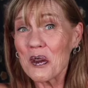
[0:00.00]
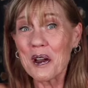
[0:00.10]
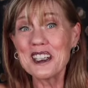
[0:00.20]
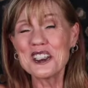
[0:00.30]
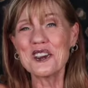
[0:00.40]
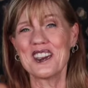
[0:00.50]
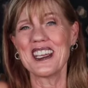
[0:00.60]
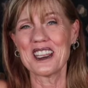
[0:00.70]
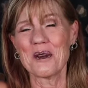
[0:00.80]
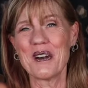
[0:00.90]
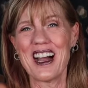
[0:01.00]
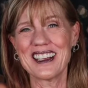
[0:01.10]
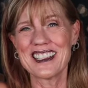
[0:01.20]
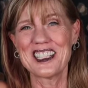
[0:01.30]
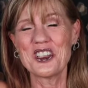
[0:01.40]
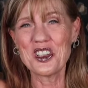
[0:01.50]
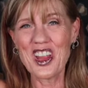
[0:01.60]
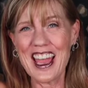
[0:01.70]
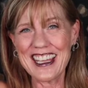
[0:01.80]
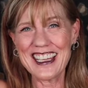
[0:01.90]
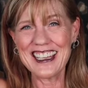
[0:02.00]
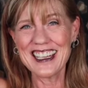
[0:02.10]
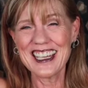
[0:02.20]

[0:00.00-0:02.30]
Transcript: What did you think of the box? Did you like it?